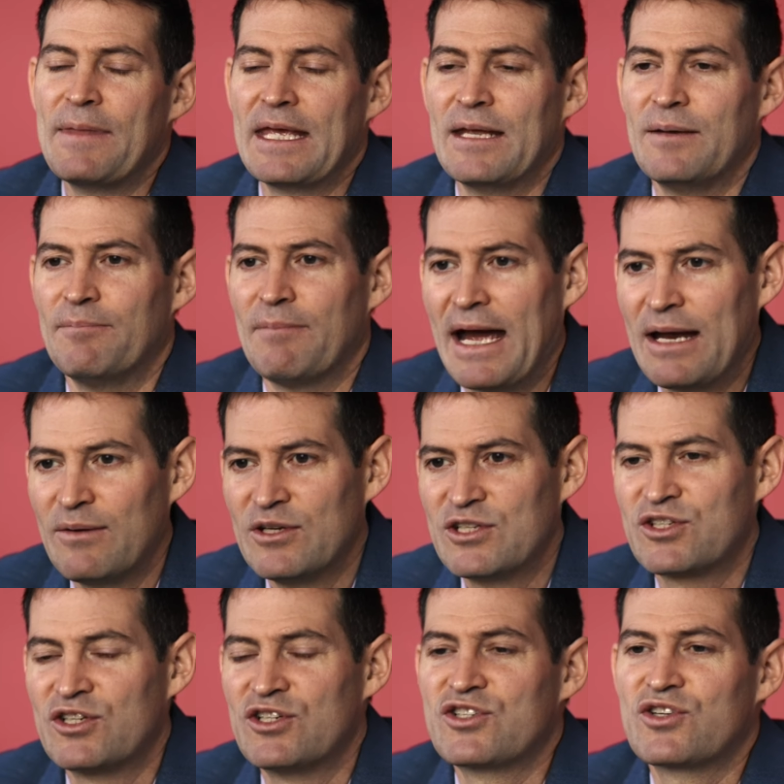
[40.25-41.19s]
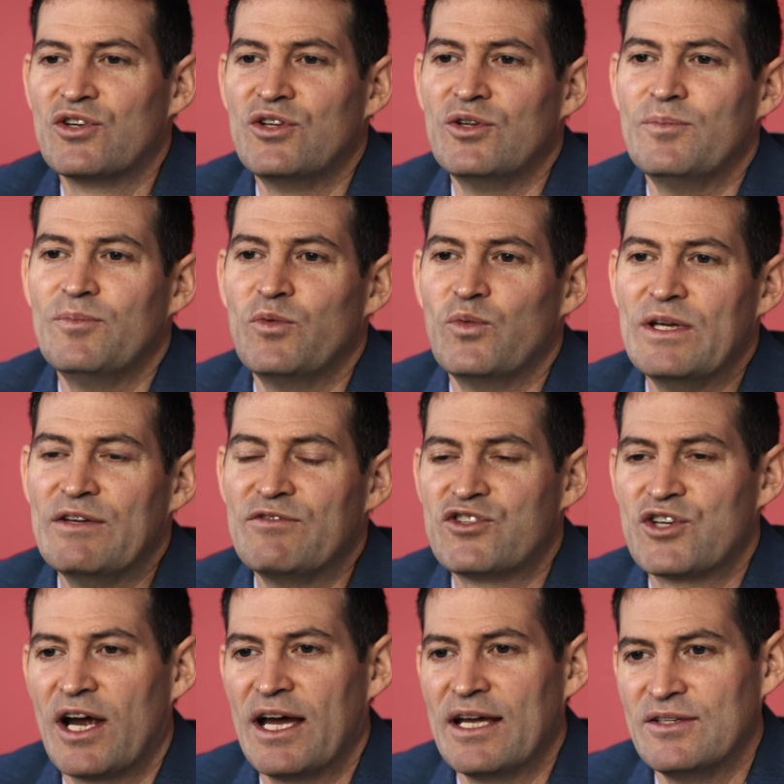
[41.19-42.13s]
In my research group, we've
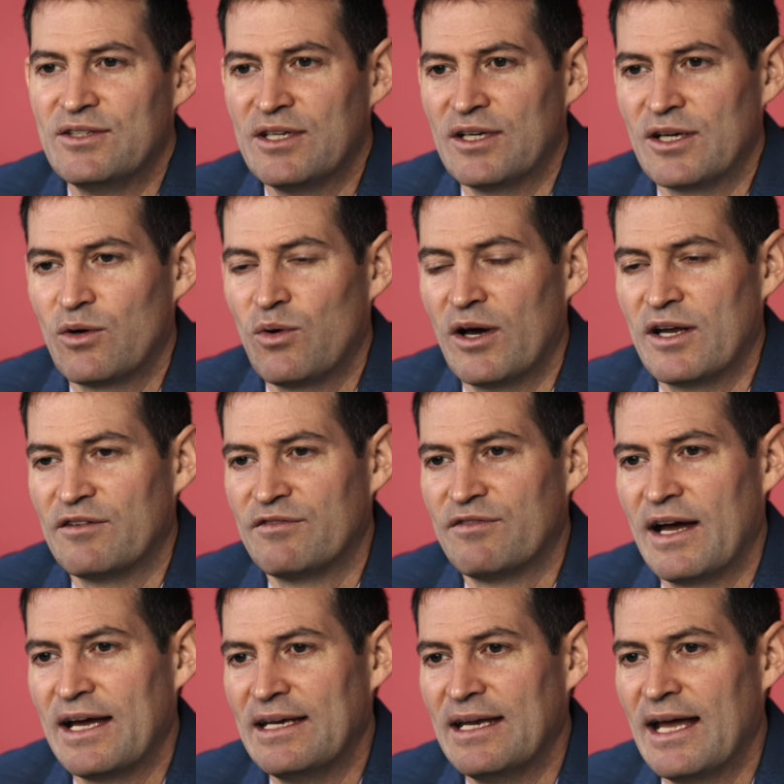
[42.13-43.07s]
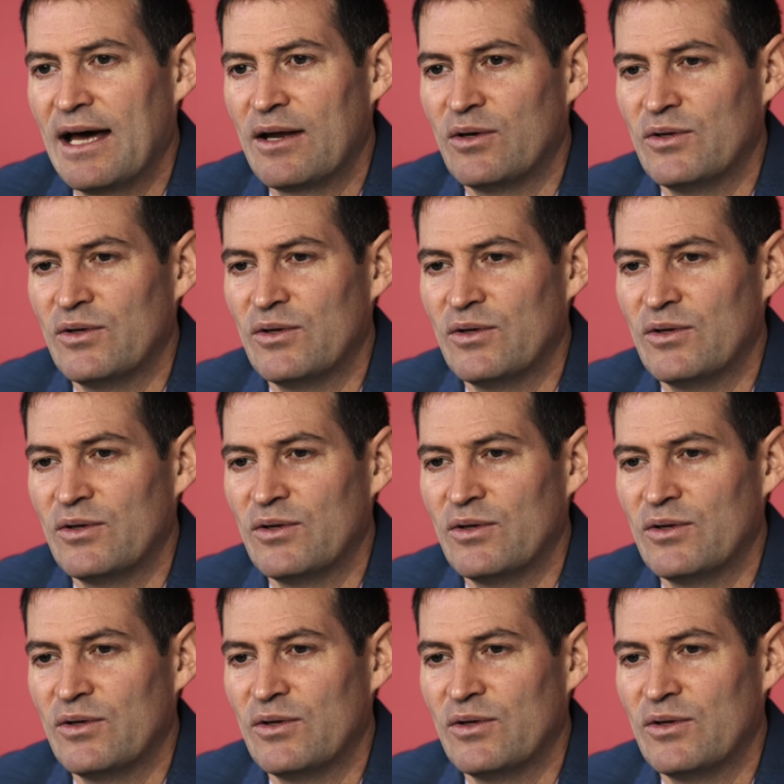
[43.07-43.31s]
tried to quantify not